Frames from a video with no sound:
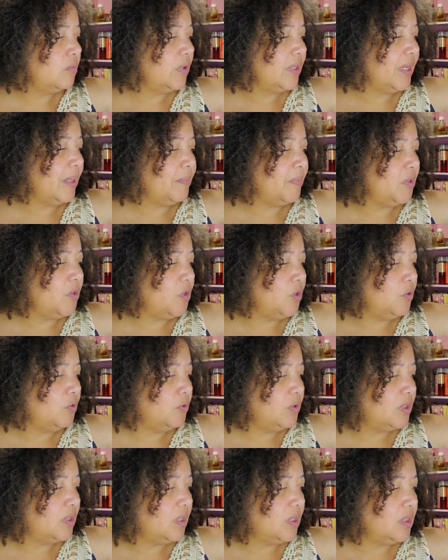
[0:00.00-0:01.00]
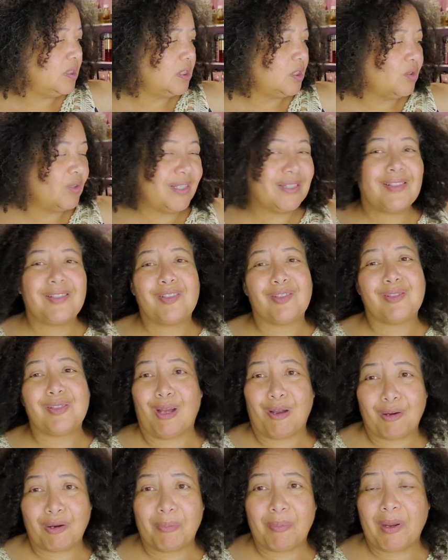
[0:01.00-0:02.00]
to what I've been using. So let's just
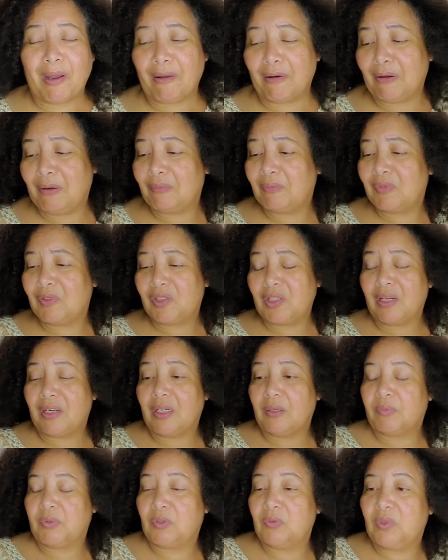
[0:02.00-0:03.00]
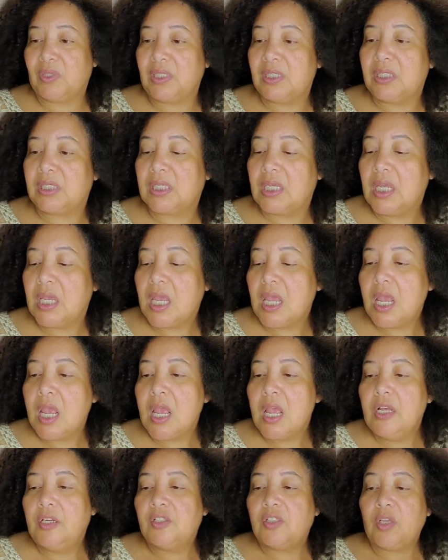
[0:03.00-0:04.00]
talk about them. Shut up, Louise.
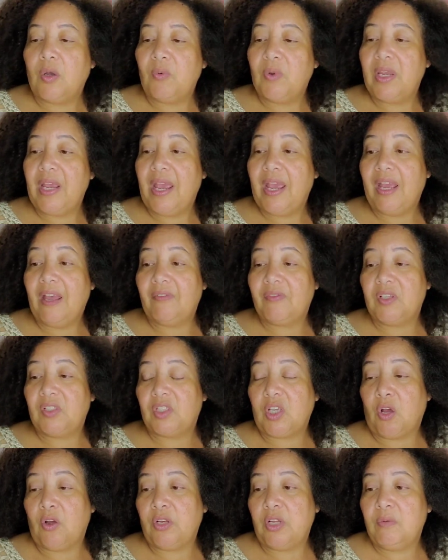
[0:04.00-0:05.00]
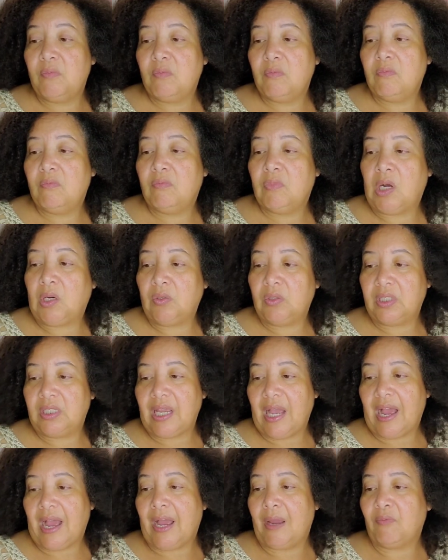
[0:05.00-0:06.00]
So we have the Tony
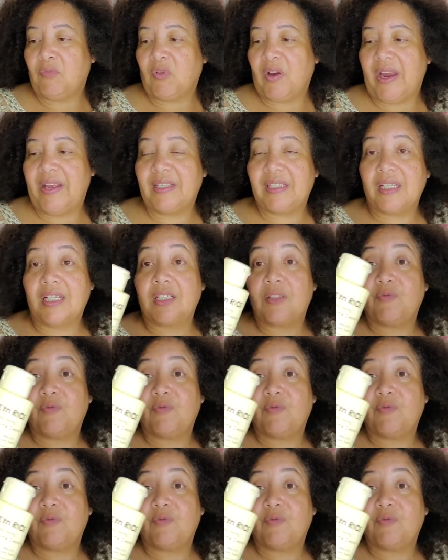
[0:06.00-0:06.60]
Moly I'm Rice